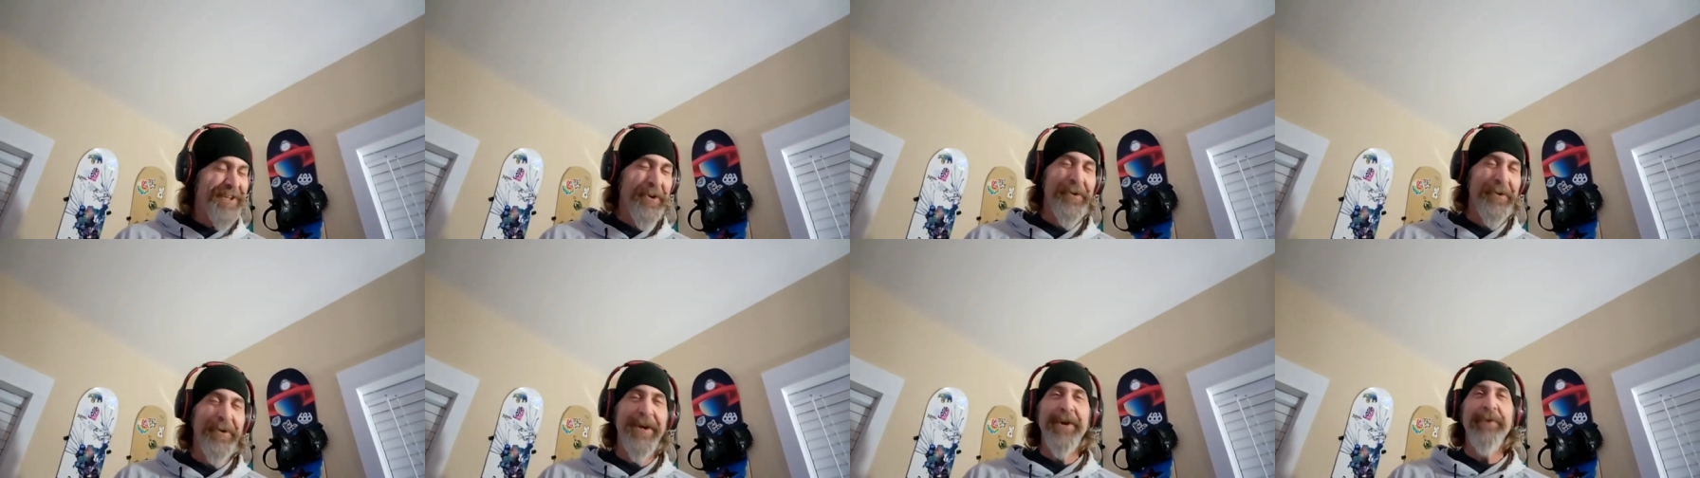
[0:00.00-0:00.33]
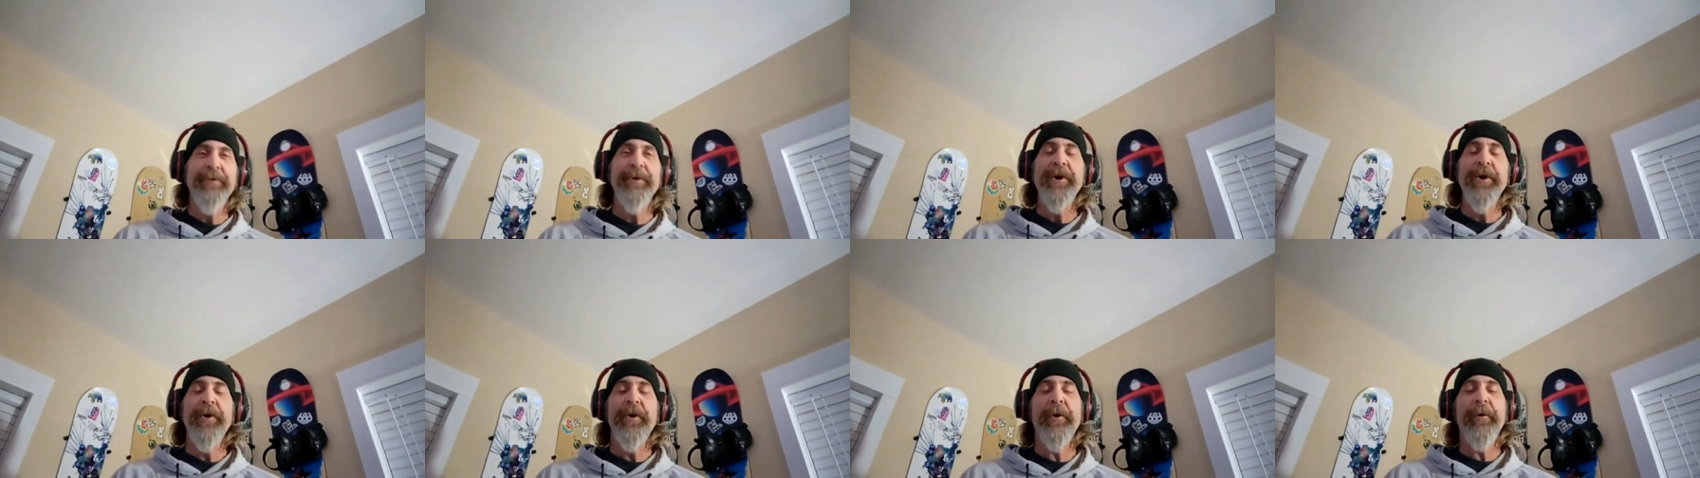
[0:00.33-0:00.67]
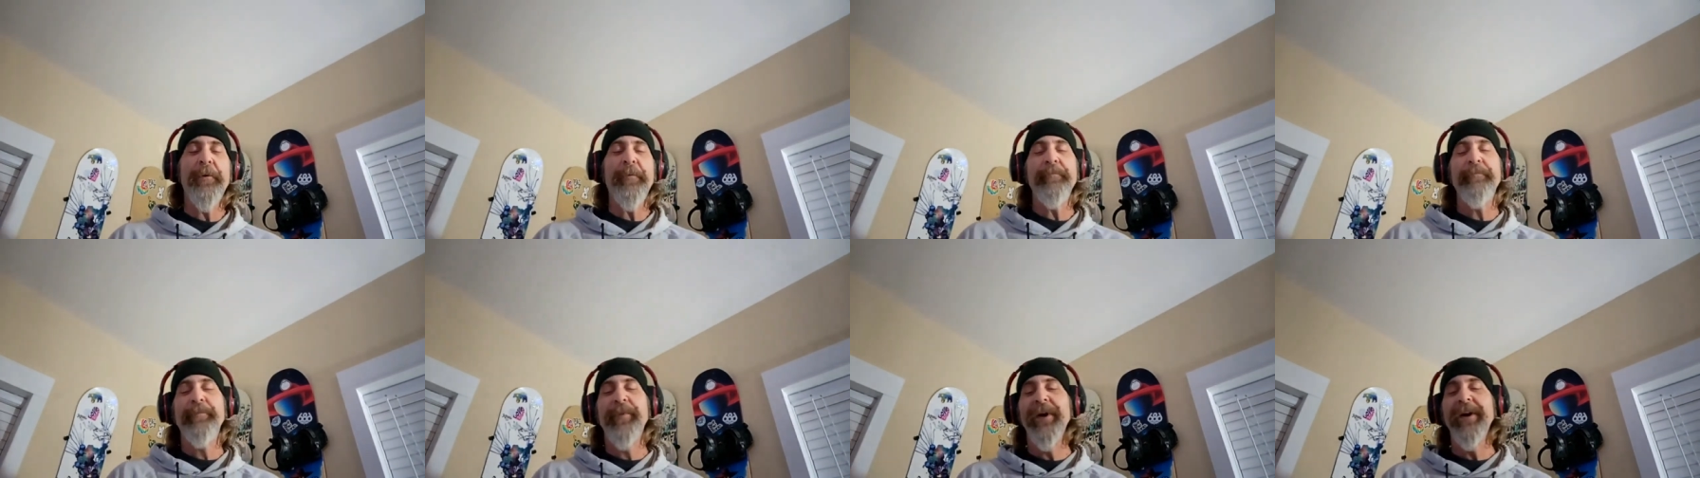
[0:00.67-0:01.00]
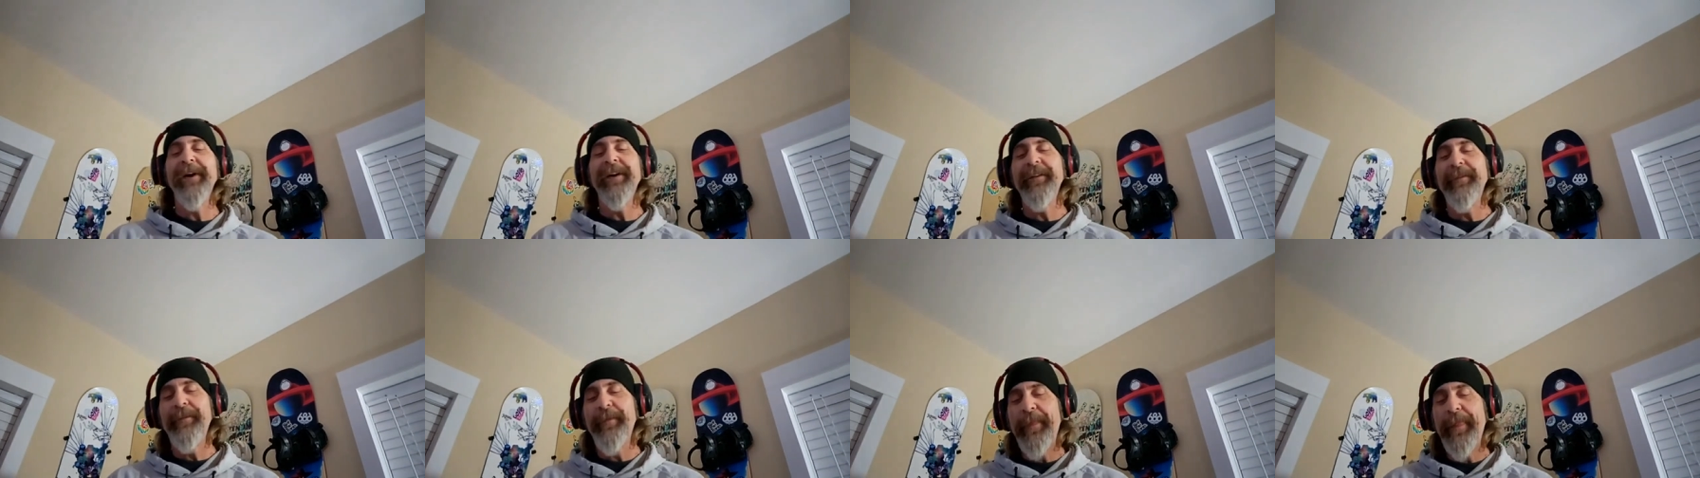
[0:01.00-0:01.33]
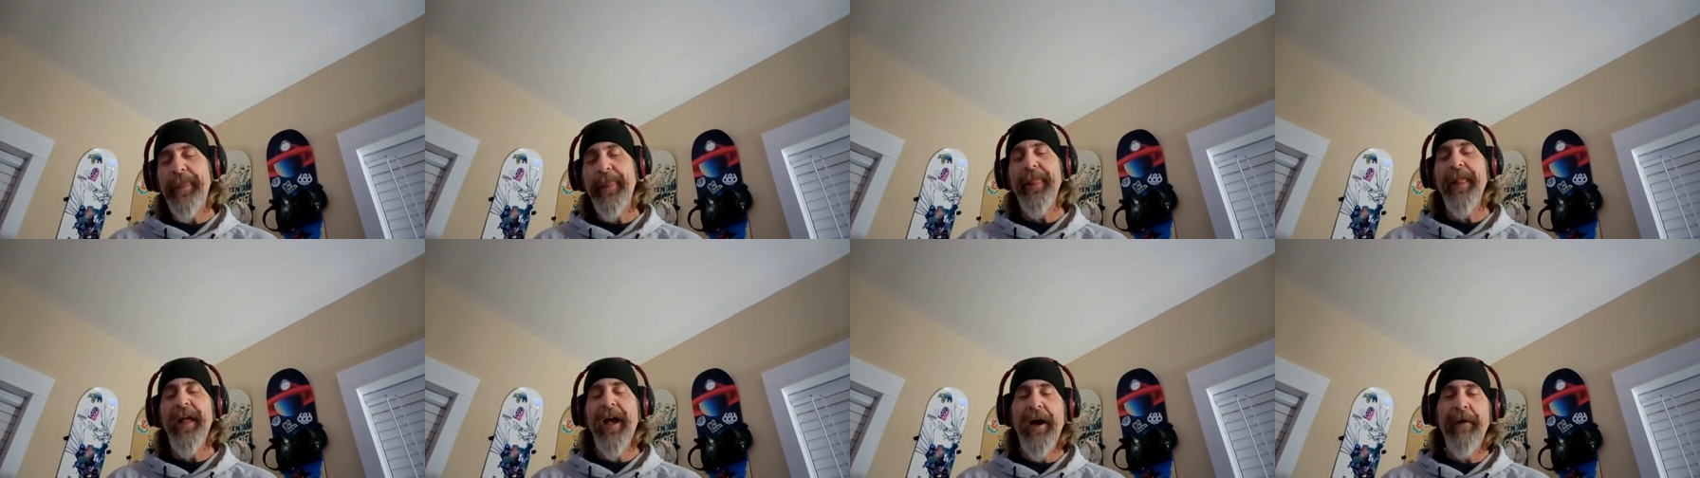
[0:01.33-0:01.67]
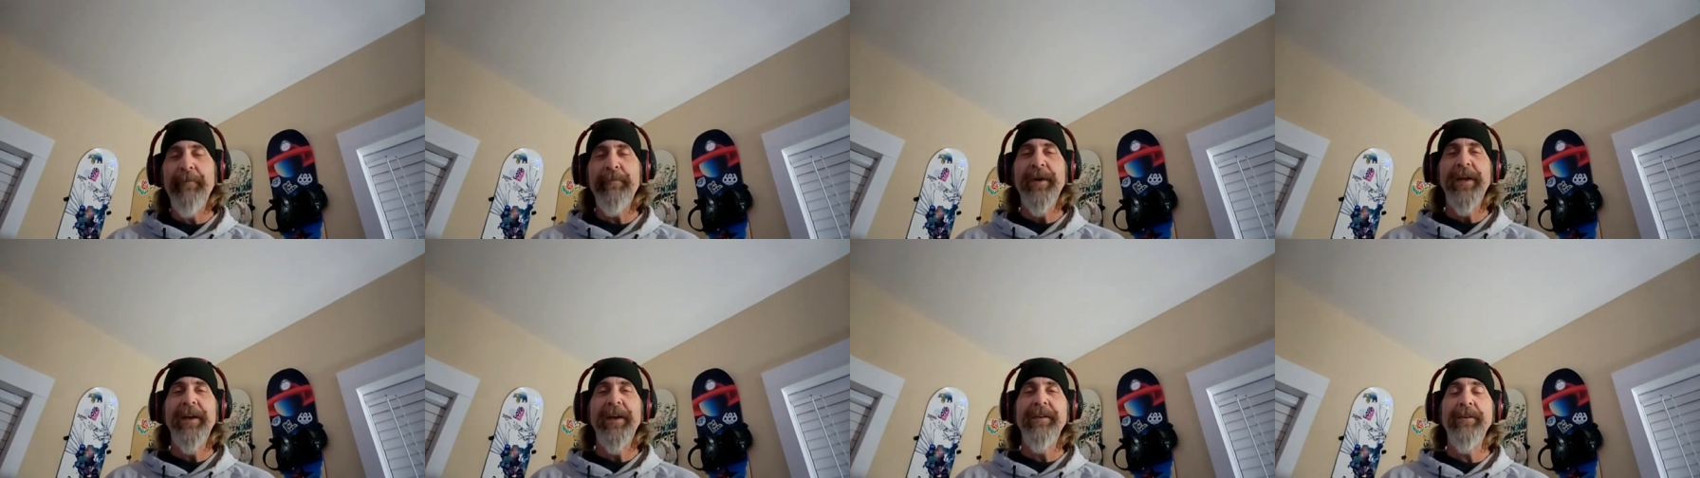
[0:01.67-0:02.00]
So here we are. But
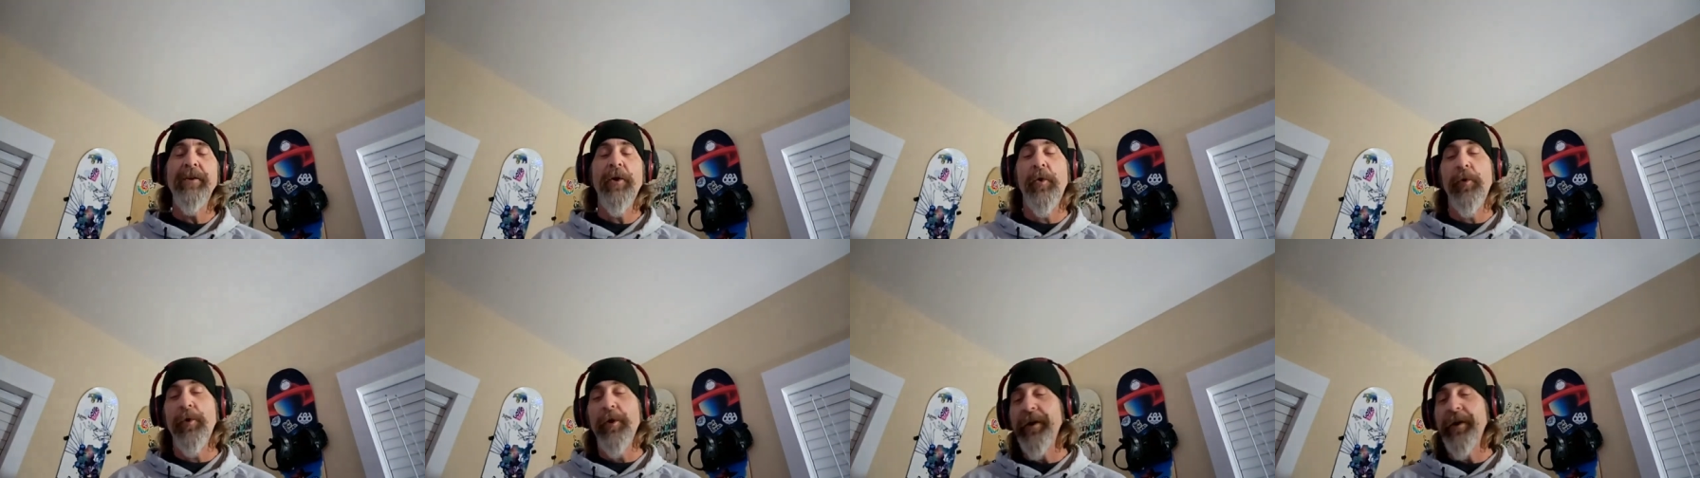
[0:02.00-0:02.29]
I've been